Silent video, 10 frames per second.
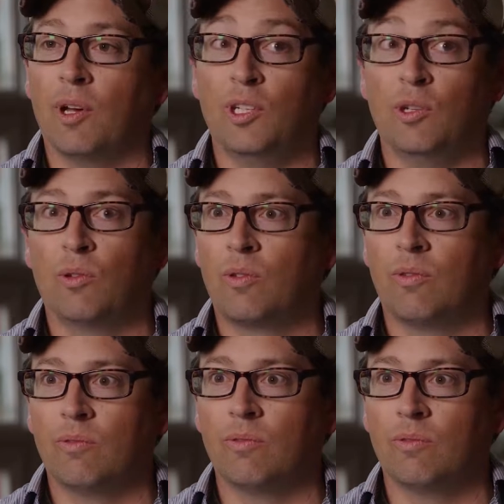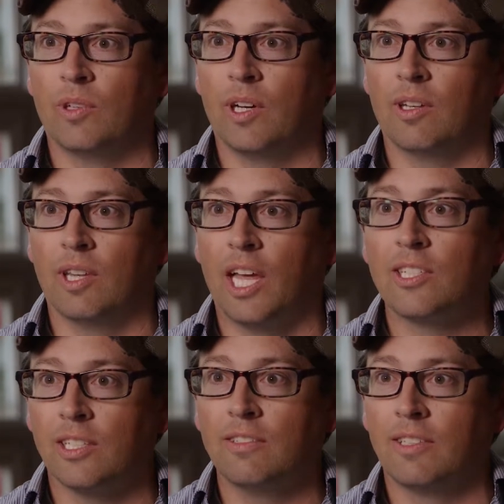youth
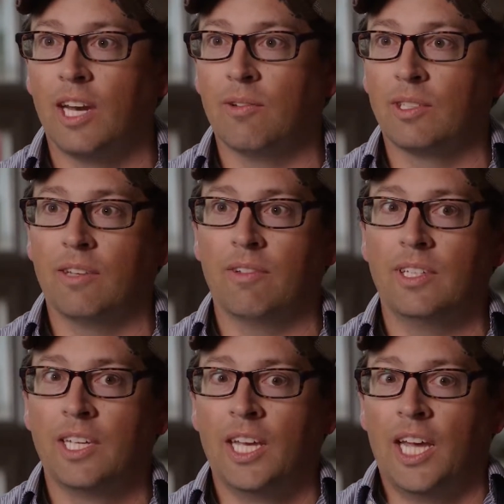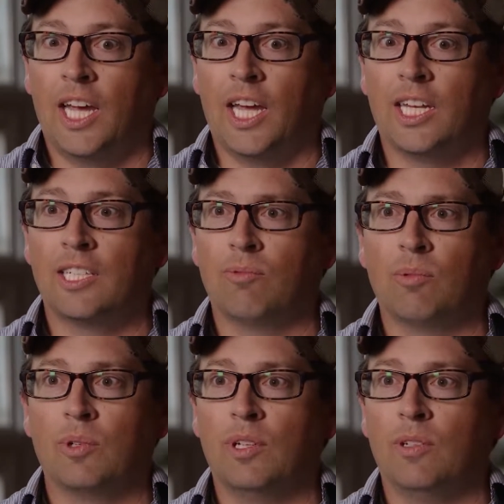lesson that I was giving, and I said,
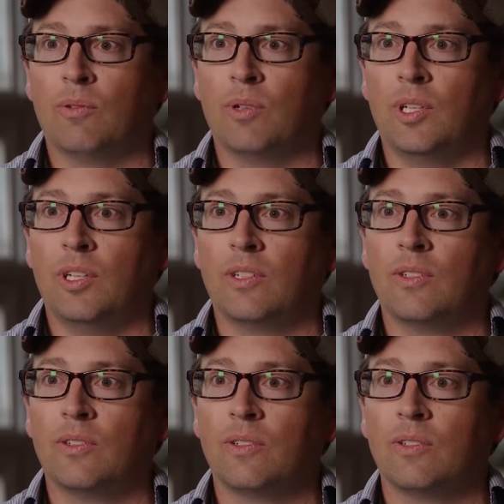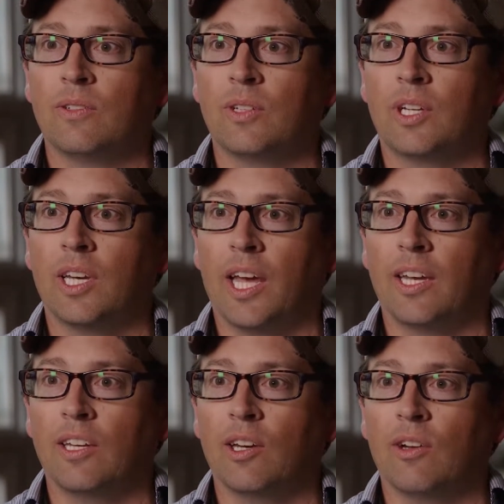"What are you looking at?"
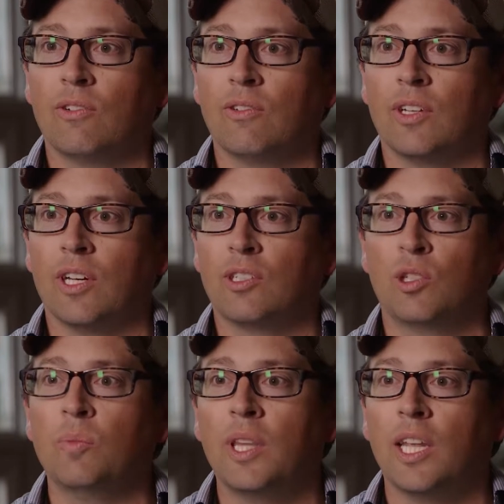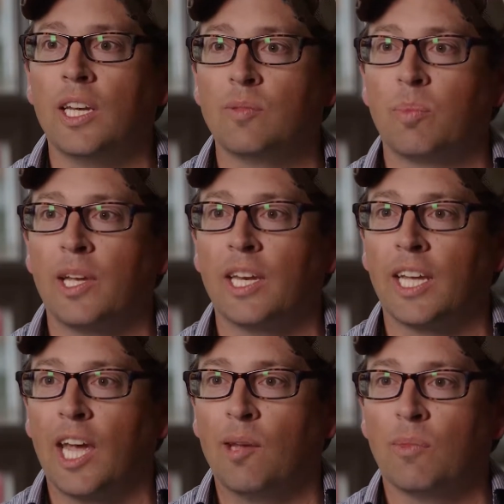You know, assuming that he's playing a
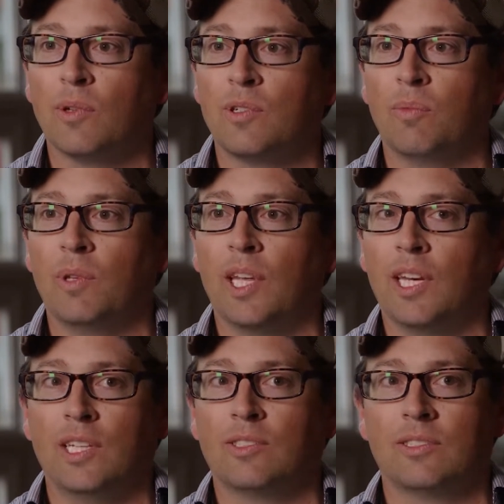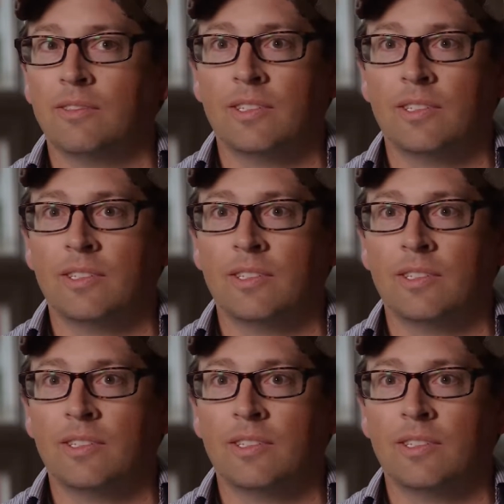game, or assuming that he's